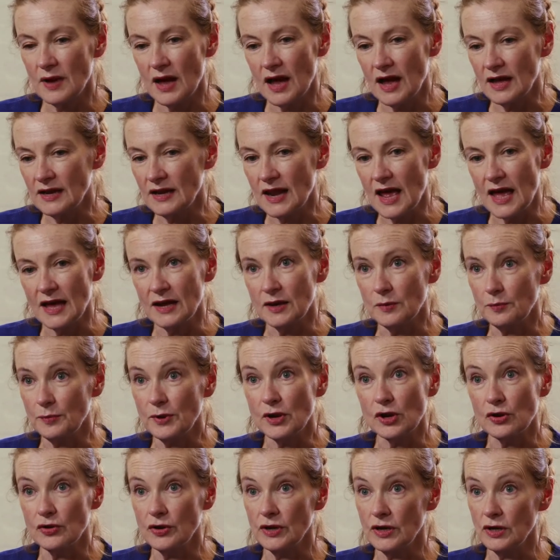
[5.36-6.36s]
had a
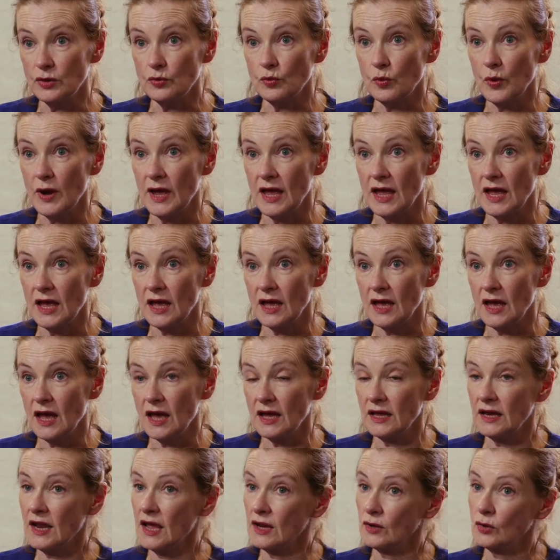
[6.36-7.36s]
period where
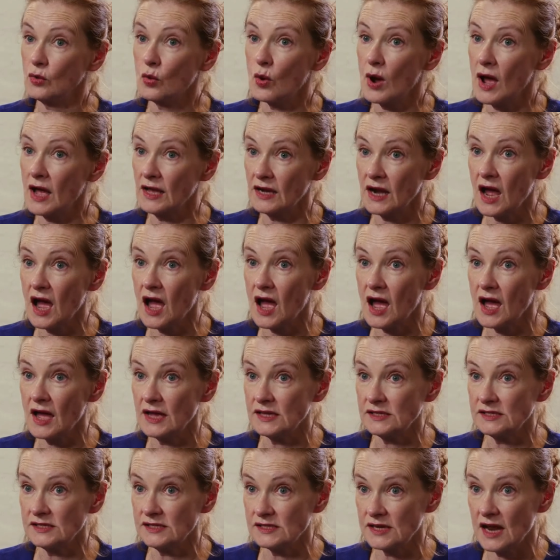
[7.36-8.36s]
I'd had quite a
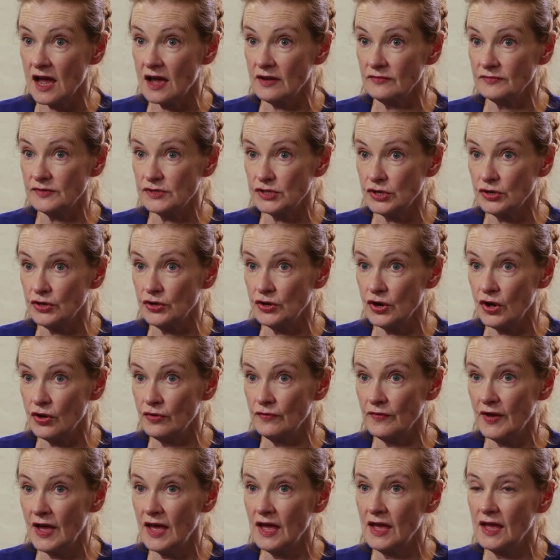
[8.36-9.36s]
high staff
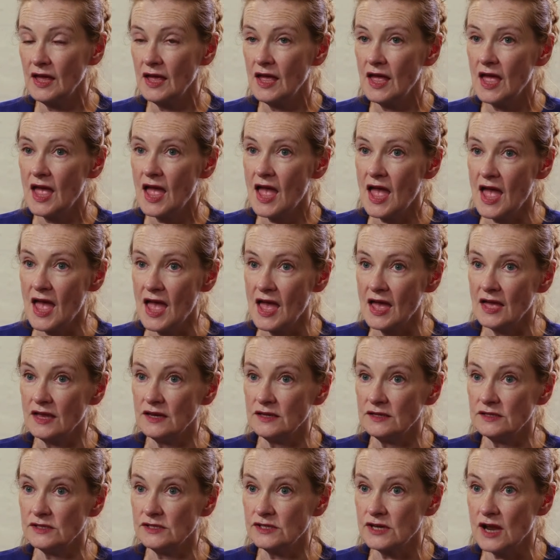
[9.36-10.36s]
turnover,
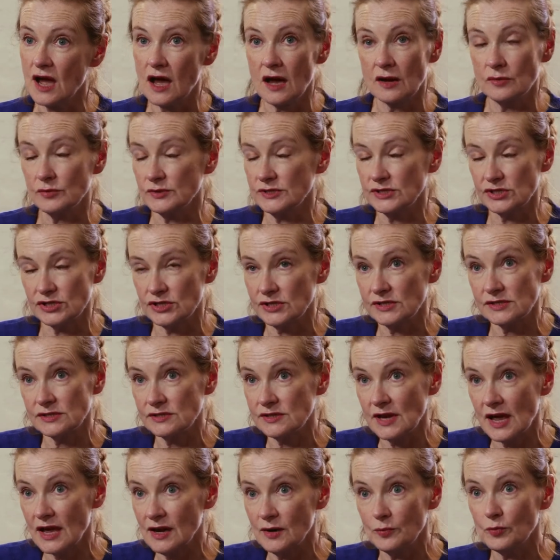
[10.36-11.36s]
and I was
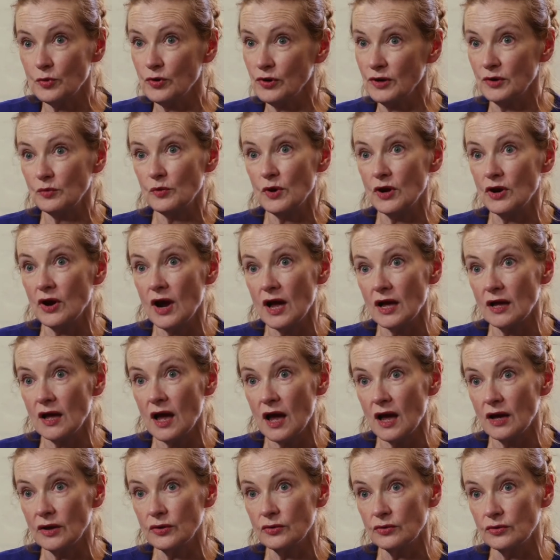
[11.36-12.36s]
just at a point where
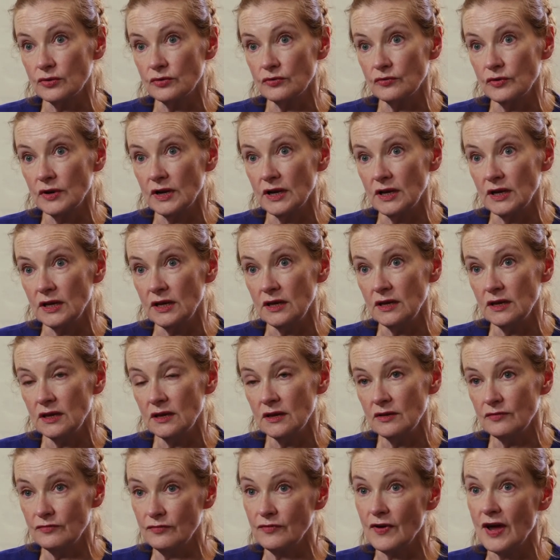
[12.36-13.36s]
I couldn't really
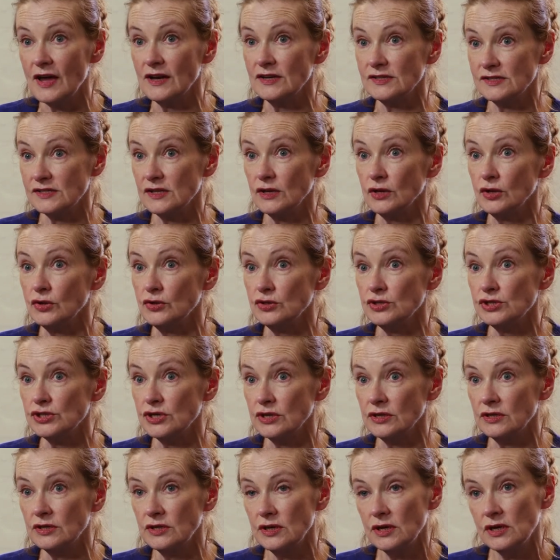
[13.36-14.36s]
find a
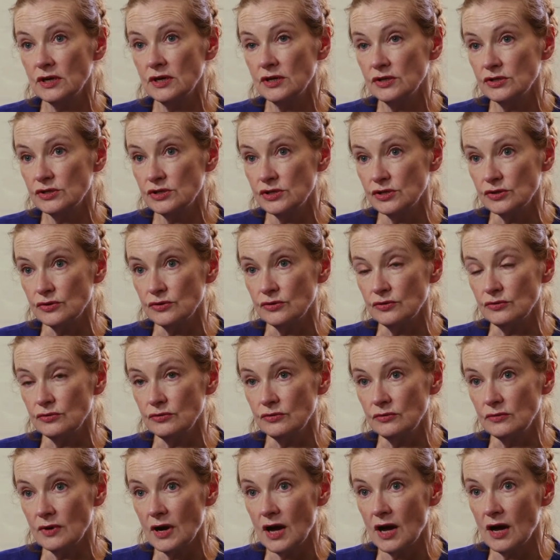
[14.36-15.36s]
solution
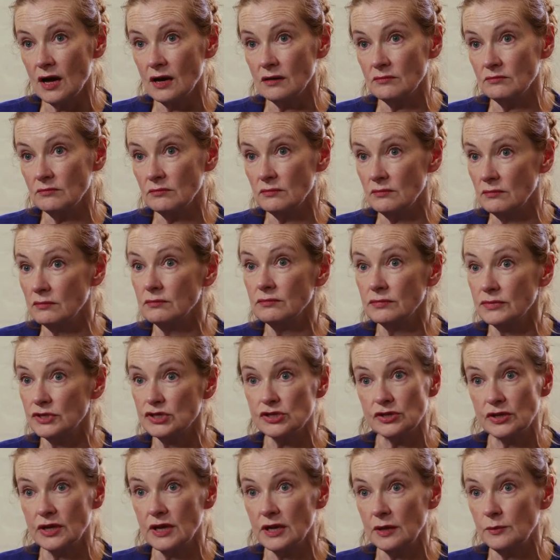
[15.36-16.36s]
to
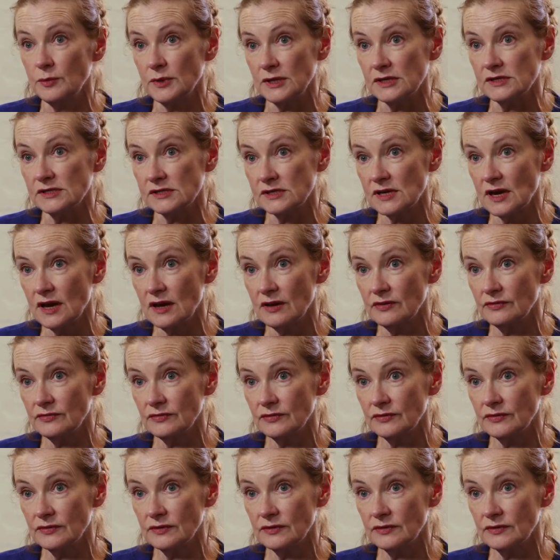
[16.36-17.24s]
keeping staff.